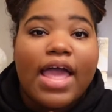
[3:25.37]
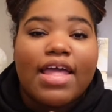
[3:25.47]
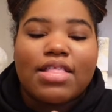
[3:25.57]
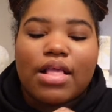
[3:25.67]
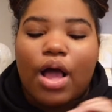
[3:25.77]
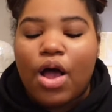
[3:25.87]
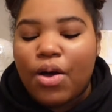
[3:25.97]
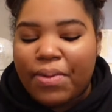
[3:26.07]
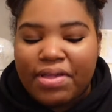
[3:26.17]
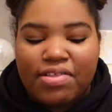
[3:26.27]
It's
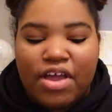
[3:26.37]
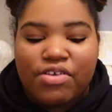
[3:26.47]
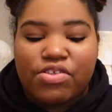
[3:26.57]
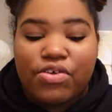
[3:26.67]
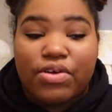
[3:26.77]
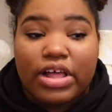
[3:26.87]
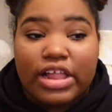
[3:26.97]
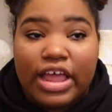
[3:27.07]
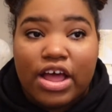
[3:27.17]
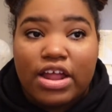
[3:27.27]
always there, so you can
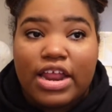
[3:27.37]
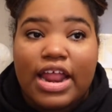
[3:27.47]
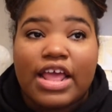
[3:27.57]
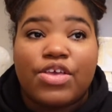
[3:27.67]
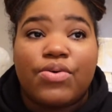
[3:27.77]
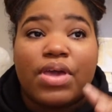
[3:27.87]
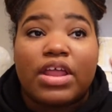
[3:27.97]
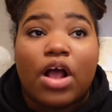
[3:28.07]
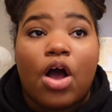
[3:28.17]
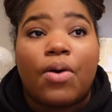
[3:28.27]
click on it, and you
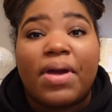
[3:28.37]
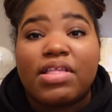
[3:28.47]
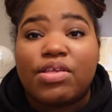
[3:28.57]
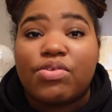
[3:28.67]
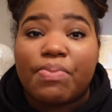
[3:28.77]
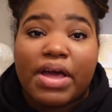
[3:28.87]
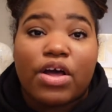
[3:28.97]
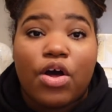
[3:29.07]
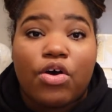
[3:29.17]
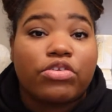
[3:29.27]
can always use my
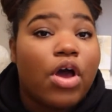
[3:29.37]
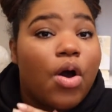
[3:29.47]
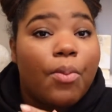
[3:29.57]
code